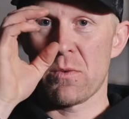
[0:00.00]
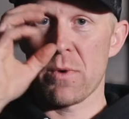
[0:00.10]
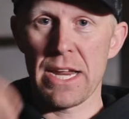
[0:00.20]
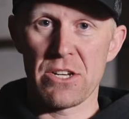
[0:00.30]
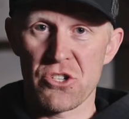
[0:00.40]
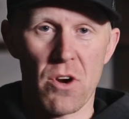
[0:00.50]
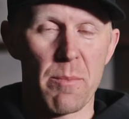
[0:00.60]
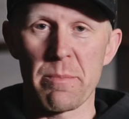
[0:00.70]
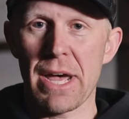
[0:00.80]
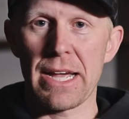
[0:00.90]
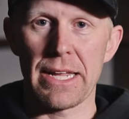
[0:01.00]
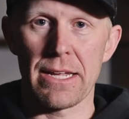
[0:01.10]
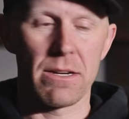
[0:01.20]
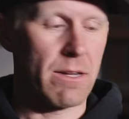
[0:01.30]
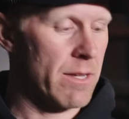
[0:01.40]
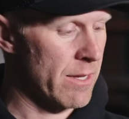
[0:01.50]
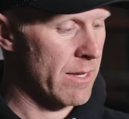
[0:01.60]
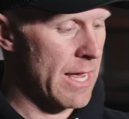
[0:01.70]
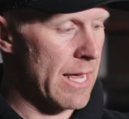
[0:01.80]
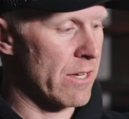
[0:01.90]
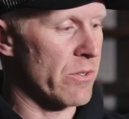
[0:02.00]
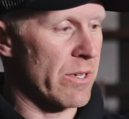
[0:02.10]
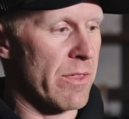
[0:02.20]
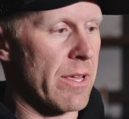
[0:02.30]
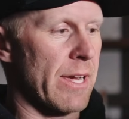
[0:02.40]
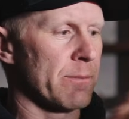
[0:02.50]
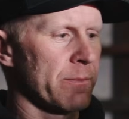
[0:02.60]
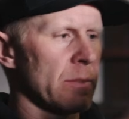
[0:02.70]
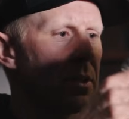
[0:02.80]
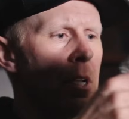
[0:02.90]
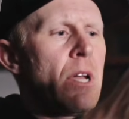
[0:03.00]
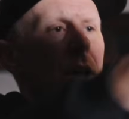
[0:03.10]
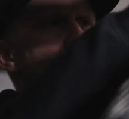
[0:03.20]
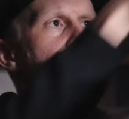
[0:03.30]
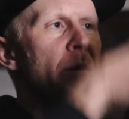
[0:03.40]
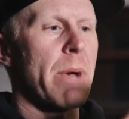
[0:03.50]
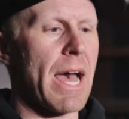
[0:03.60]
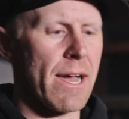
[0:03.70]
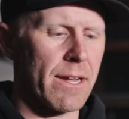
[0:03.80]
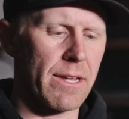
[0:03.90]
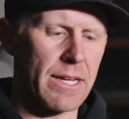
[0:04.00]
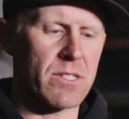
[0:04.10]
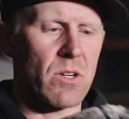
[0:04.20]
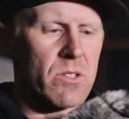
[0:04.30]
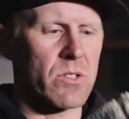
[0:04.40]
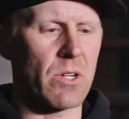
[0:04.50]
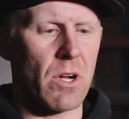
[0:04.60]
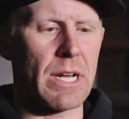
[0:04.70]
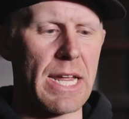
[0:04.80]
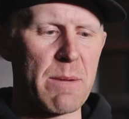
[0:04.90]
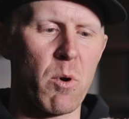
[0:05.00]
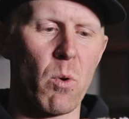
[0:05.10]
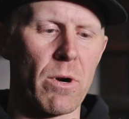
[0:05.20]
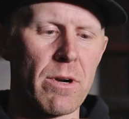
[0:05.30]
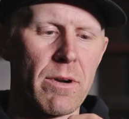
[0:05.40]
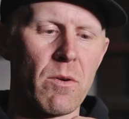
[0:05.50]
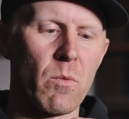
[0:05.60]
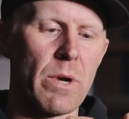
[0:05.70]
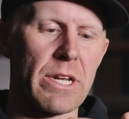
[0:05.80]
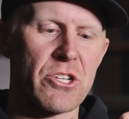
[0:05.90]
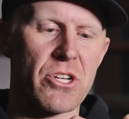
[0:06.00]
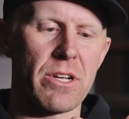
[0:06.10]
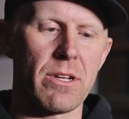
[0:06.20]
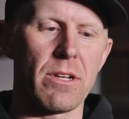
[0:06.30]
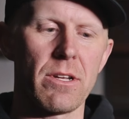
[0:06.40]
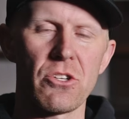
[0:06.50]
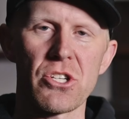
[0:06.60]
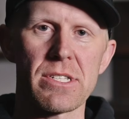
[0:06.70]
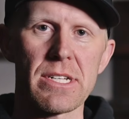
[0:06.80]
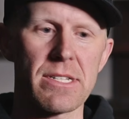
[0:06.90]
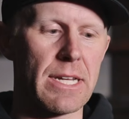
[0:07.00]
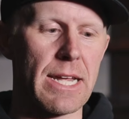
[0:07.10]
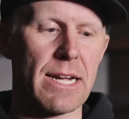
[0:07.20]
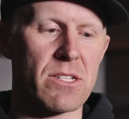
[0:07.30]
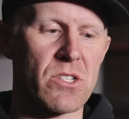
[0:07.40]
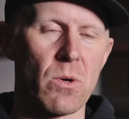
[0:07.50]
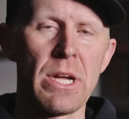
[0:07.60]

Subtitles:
range, drop it back in, and do your thing. On the back, it's also got a port which just disconnects, so